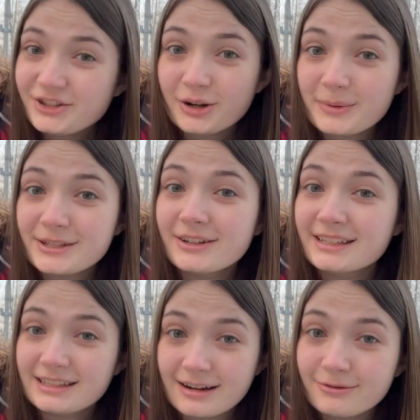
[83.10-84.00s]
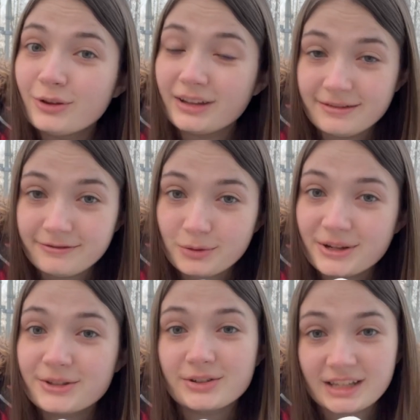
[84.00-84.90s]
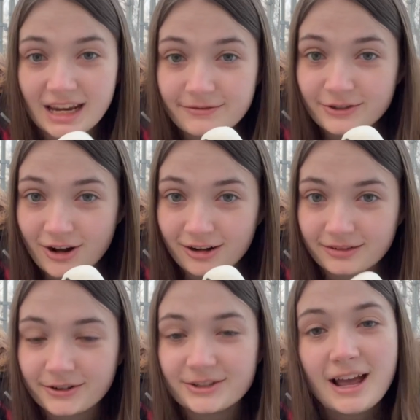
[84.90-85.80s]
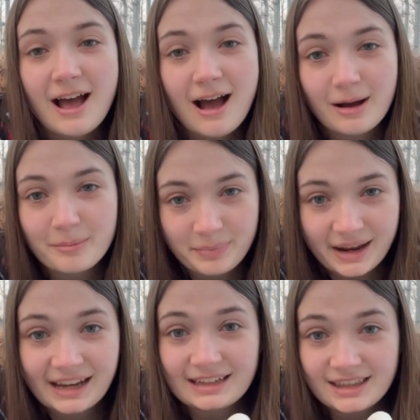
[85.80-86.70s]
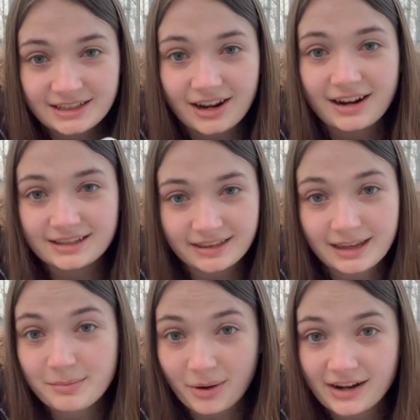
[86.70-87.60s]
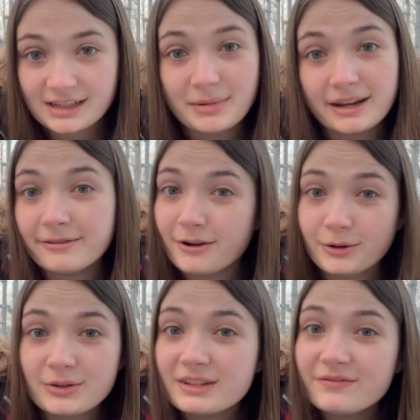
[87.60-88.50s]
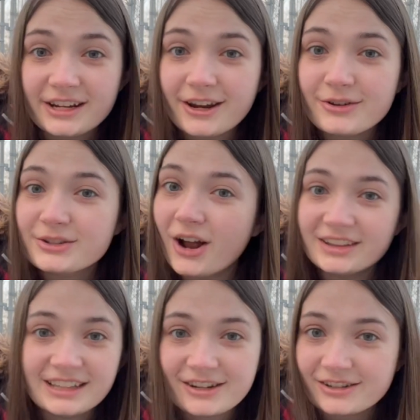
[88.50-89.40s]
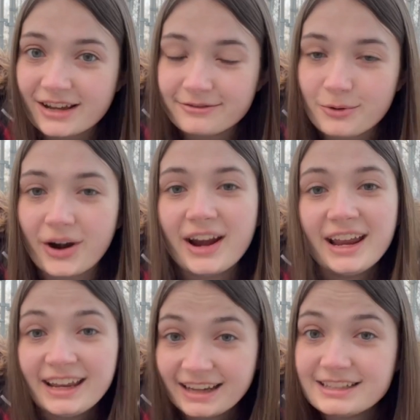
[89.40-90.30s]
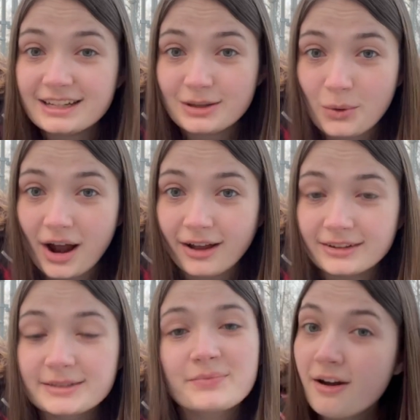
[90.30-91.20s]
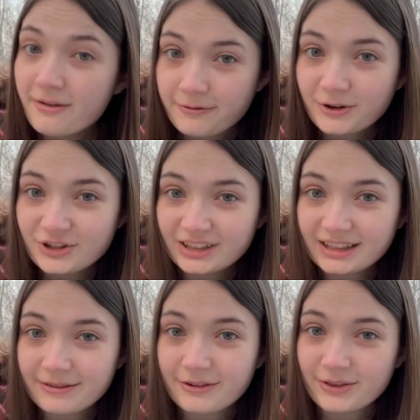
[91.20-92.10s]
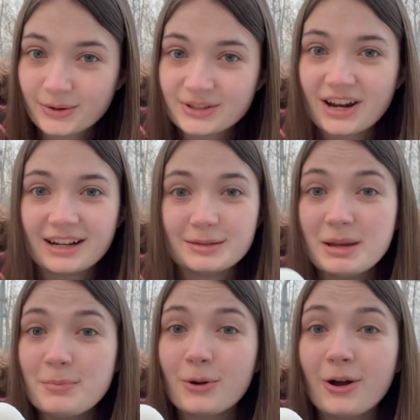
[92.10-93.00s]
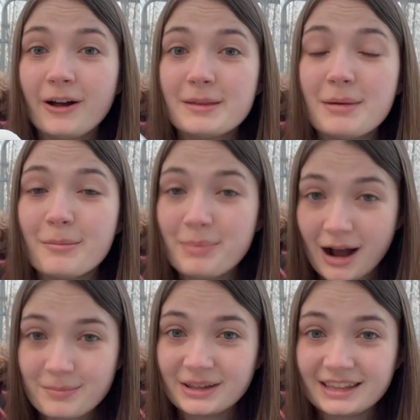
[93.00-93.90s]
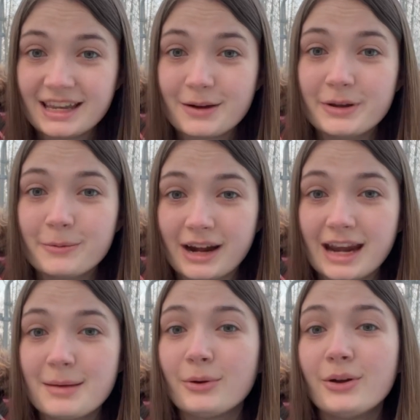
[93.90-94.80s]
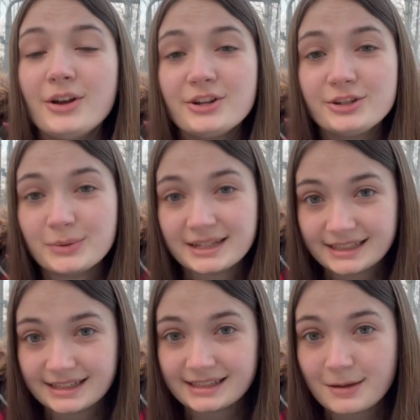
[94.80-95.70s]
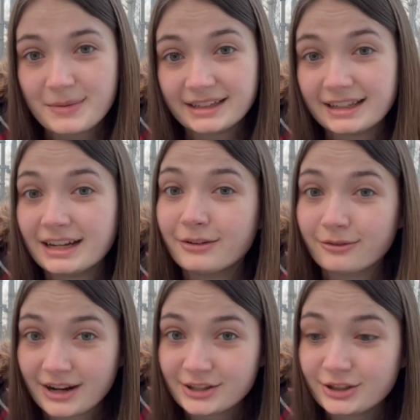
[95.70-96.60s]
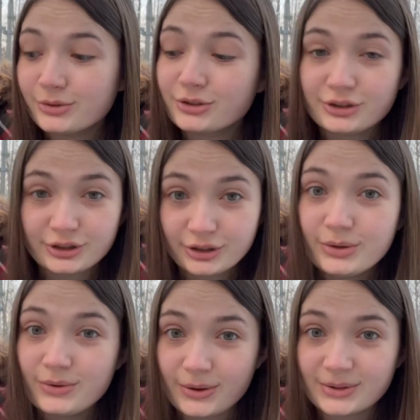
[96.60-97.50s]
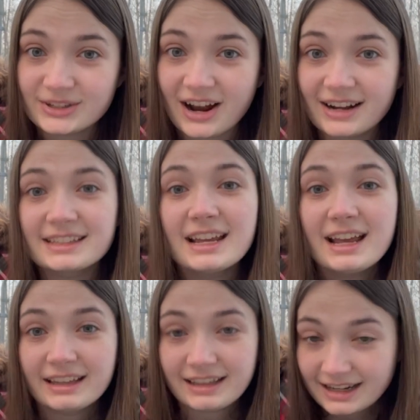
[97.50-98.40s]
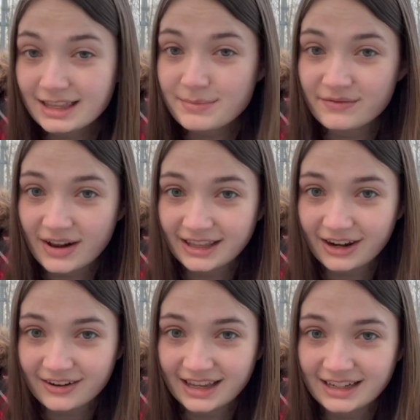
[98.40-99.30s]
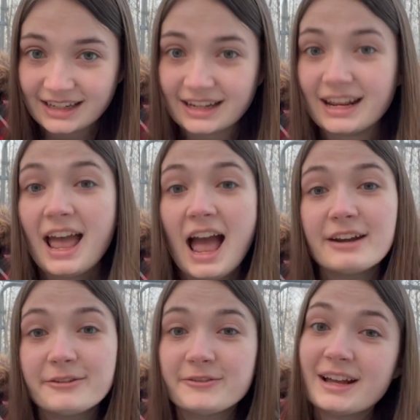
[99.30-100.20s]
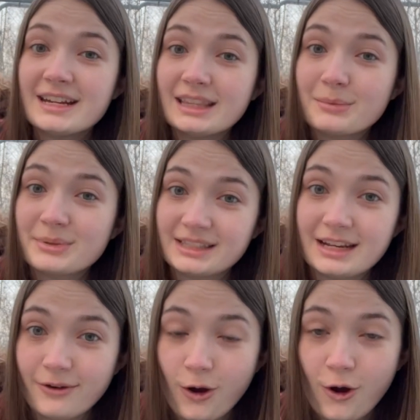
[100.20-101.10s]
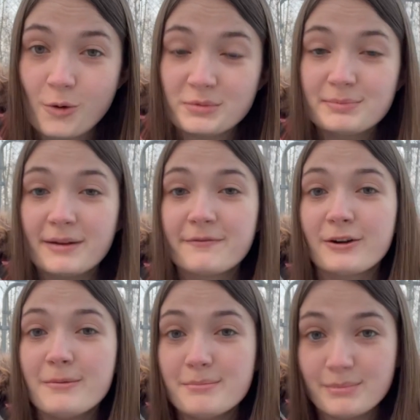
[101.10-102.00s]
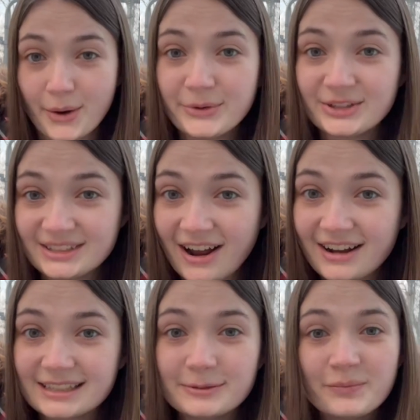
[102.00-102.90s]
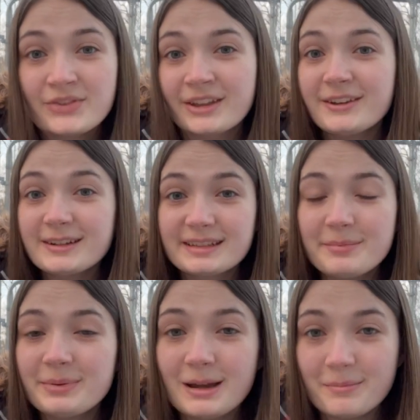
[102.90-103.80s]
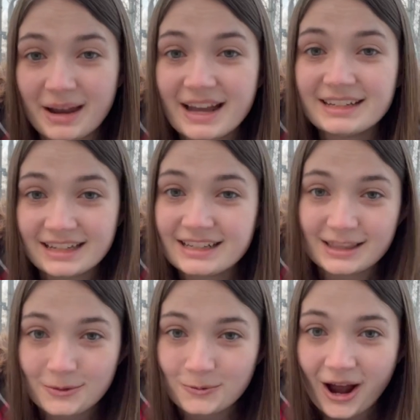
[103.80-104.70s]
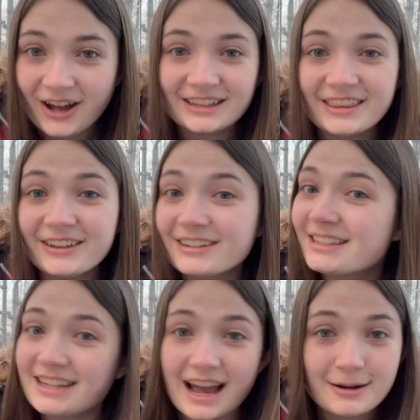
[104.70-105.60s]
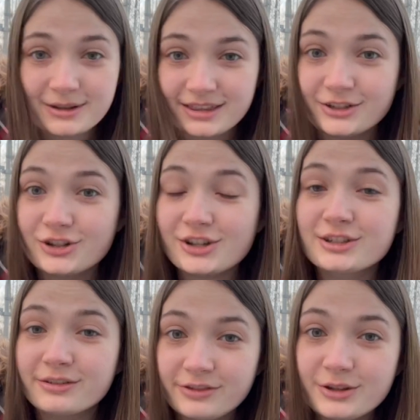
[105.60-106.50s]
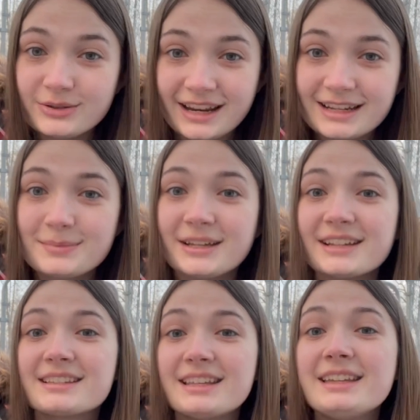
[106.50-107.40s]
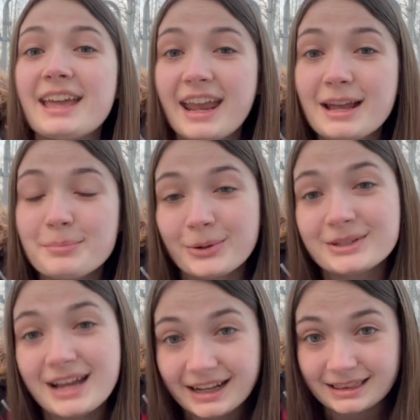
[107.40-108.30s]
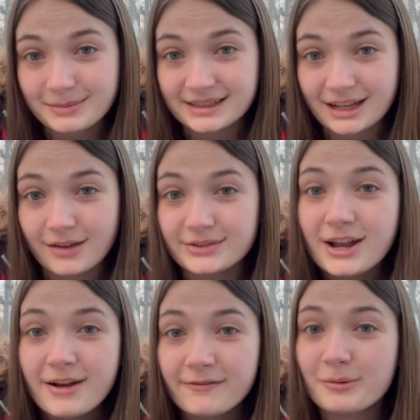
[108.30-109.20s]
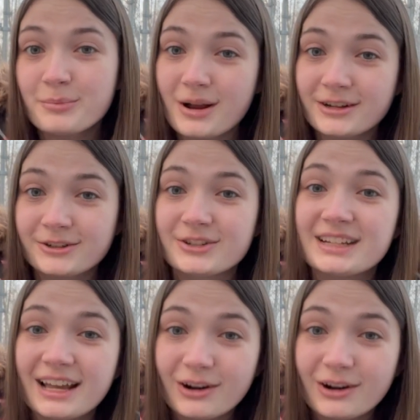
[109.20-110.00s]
year, we saw several influencers and photographers abandon the ducks that they bought to make photos and videos on the internet for into the wild. Fortunately for those ducks, people called them out publicly, and we were able to assist them in getting rescues to those ducks, getting them the vet care they need, and finding them safe homes. But for most ducks, they're simply abandoned into the wild, and they're dead within just a few days because they can't protect themselves from predators at